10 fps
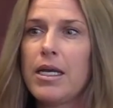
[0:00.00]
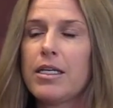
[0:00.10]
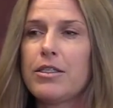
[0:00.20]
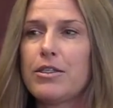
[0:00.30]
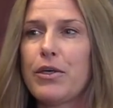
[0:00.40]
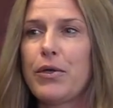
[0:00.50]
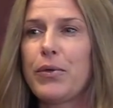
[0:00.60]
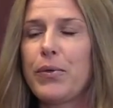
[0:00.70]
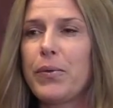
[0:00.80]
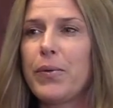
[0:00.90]

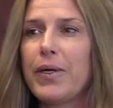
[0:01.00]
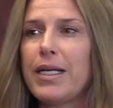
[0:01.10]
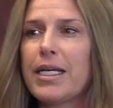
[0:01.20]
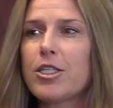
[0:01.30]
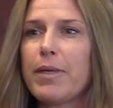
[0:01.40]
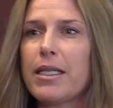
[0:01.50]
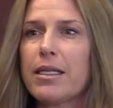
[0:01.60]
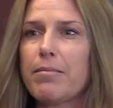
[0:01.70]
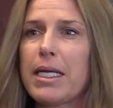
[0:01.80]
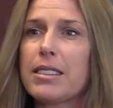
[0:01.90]
So
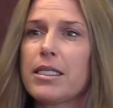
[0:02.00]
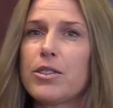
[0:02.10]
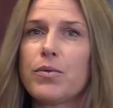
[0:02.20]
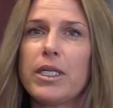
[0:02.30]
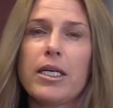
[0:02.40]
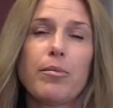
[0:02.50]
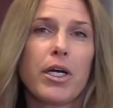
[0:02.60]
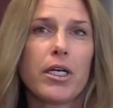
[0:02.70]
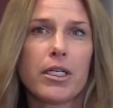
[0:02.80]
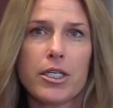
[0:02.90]
naturopathic medicine is really a
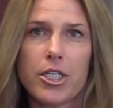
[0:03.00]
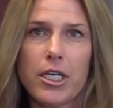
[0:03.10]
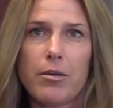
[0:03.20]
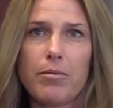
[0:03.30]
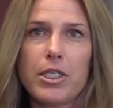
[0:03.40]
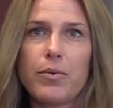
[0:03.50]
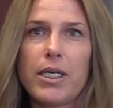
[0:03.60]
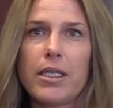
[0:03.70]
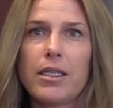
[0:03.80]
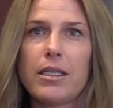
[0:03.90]
partnership
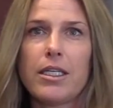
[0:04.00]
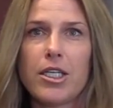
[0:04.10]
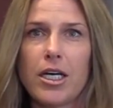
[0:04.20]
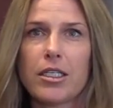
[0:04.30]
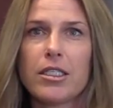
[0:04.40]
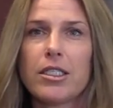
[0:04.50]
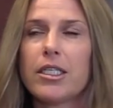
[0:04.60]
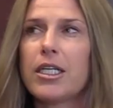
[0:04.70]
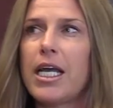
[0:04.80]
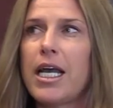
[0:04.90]
between the
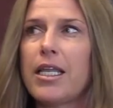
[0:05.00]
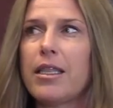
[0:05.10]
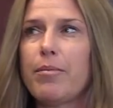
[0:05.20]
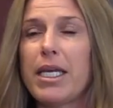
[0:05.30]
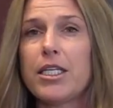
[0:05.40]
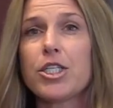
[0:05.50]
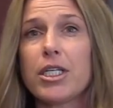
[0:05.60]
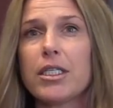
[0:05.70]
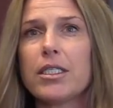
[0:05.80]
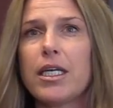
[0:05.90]
doctor and the
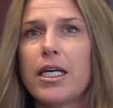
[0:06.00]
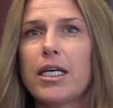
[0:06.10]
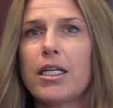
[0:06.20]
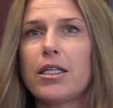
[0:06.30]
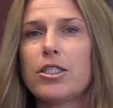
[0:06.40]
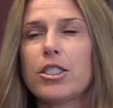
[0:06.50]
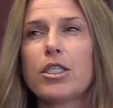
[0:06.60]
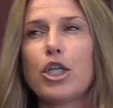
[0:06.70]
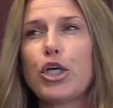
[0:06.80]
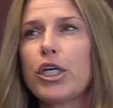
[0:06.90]
patient, and
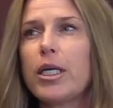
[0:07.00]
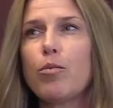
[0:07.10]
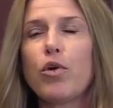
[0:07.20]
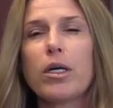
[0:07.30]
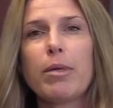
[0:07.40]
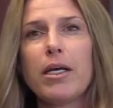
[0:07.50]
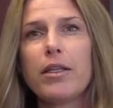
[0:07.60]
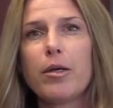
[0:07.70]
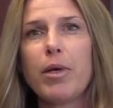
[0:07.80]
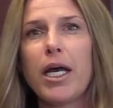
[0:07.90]
just learning more about
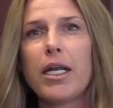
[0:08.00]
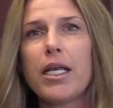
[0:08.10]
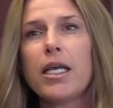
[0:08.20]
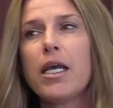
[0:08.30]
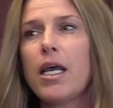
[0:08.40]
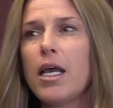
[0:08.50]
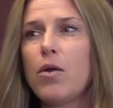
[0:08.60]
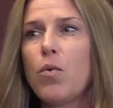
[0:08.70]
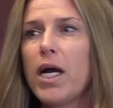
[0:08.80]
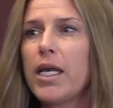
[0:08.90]
their body
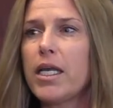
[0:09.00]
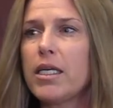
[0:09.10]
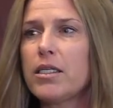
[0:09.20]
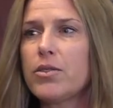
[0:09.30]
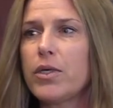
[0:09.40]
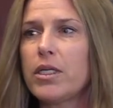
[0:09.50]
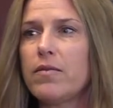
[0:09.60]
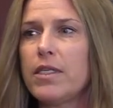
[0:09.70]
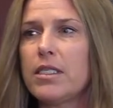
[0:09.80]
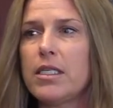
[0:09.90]
and why any sort
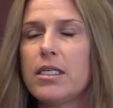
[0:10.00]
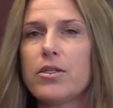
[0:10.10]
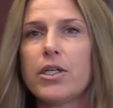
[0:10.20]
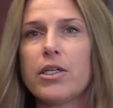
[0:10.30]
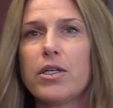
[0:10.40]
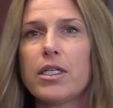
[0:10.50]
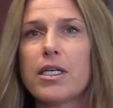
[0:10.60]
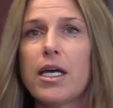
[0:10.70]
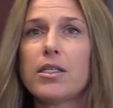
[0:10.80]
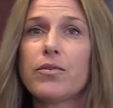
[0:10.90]
of disease or illness
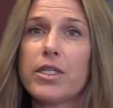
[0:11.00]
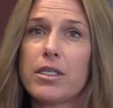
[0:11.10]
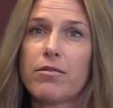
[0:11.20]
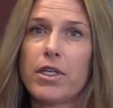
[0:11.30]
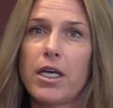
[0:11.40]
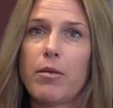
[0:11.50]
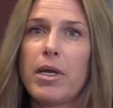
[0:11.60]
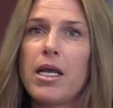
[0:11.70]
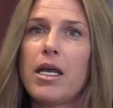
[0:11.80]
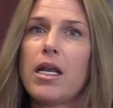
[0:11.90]
has arisen for them,
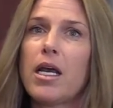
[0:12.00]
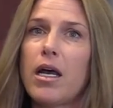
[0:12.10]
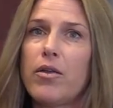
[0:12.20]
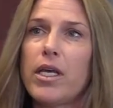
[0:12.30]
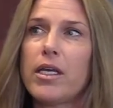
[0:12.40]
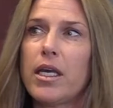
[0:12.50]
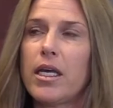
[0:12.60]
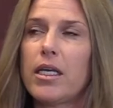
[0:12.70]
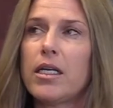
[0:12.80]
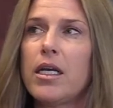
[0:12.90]
and how they
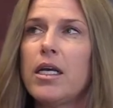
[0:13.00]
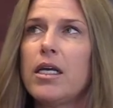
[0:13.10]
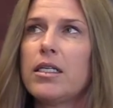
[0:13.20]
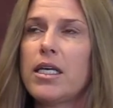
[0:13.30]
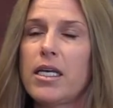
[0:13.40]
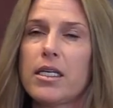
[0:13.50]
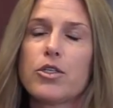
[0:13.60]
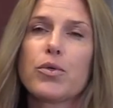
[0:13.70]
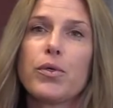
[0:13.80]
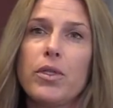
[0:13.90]
can take
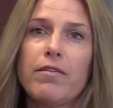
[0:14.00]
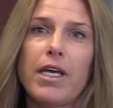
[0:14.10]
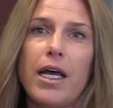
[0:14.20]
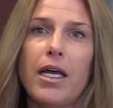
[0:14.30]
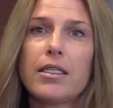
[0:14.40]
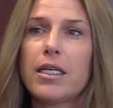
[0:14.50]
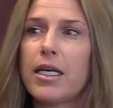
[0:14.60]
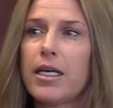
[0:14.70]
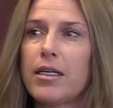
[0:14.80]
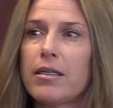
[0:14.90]
control of that
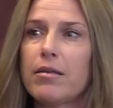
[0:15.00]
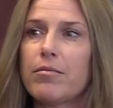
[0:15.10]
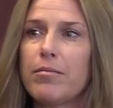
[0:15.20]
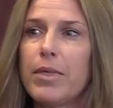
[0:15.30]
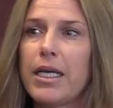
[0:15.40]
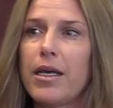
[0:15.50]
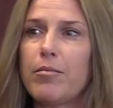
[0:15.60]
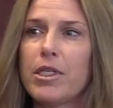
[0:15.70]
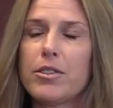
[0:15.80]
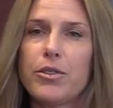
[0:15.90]
and
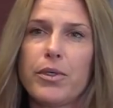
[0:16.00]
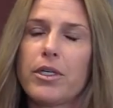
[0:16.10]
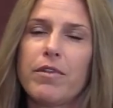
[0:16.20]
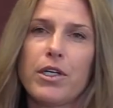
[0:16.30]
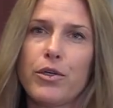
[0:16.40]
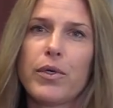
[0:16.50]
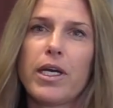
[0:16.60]
become the steward of their own